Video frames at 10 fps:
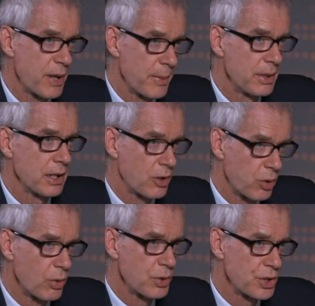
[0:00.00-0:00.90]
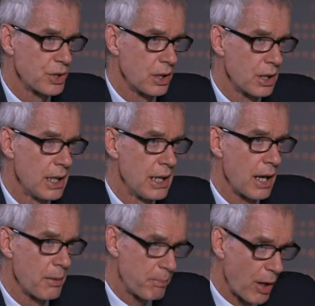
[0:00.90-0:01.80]
public caution,
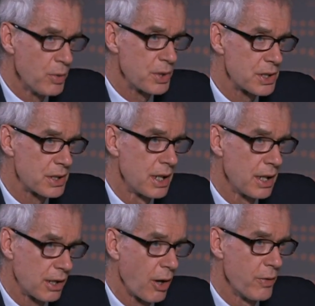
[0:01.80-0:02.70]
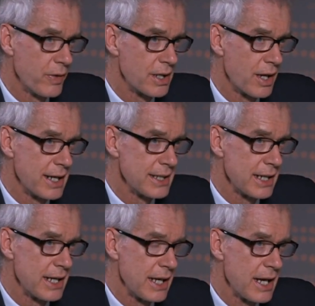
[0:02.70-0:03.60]
post COVID
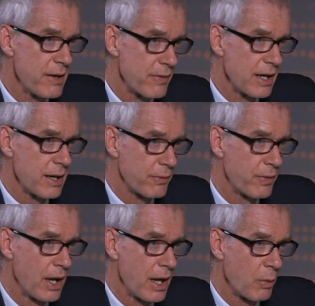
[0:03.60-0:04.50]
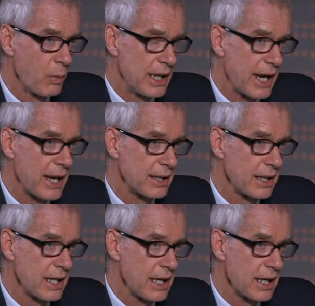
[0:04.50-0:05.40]
nineteen, even if we get
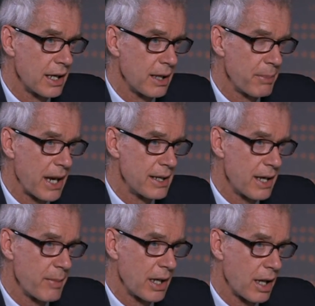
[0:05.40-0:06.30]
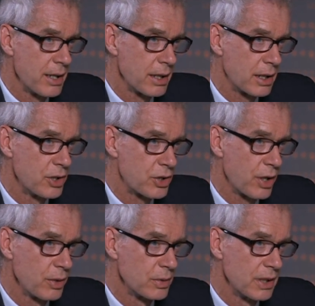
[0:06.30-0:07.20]
the uh, pandemic under
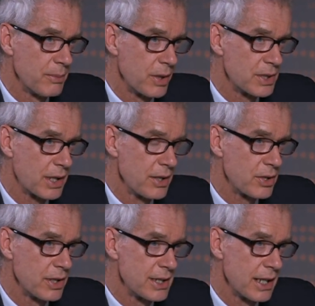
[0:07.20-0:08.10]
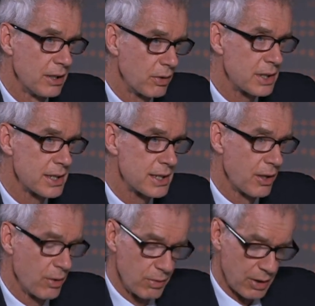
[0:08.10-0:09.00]
control in most countries, it looks as
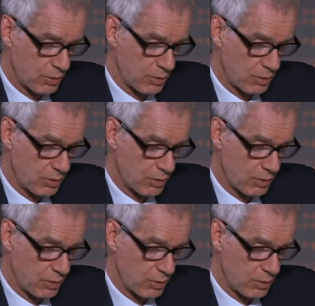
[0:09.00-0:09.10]
though,